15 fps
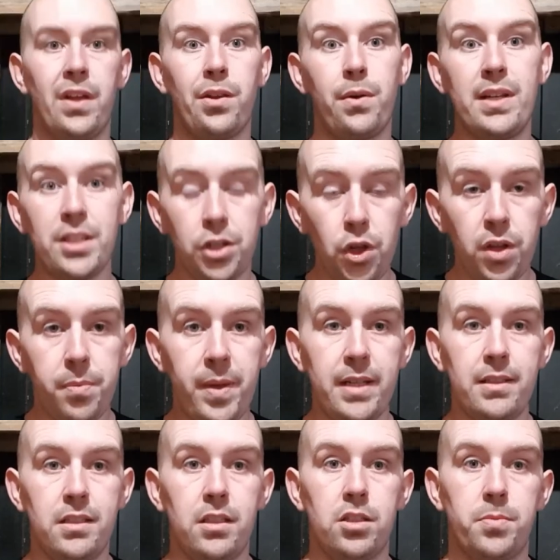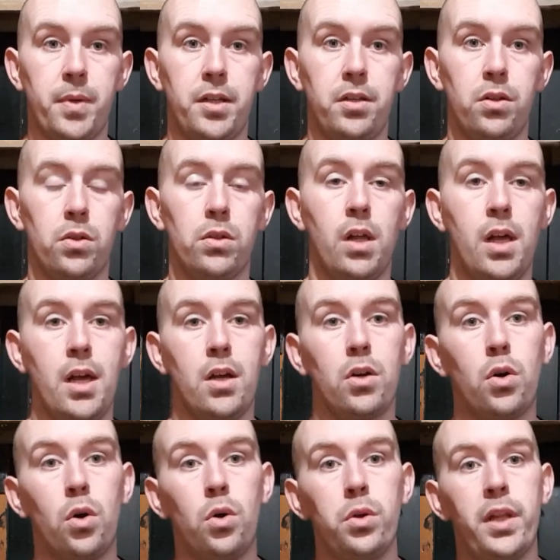Now there is another bit to your spindle
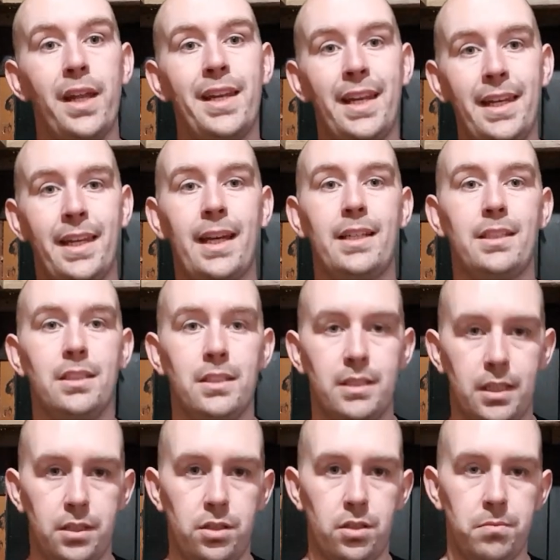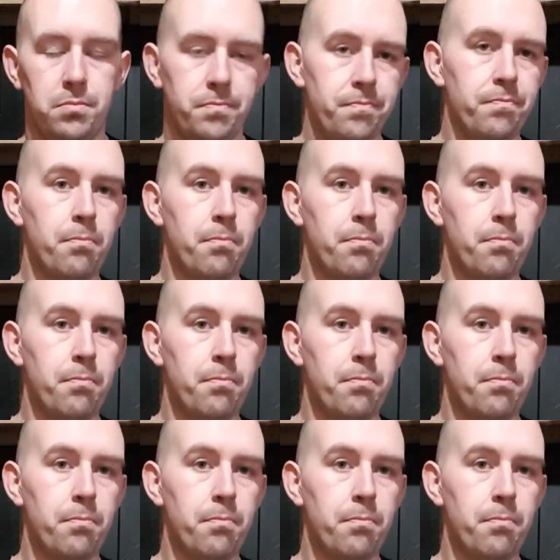called an indexing system.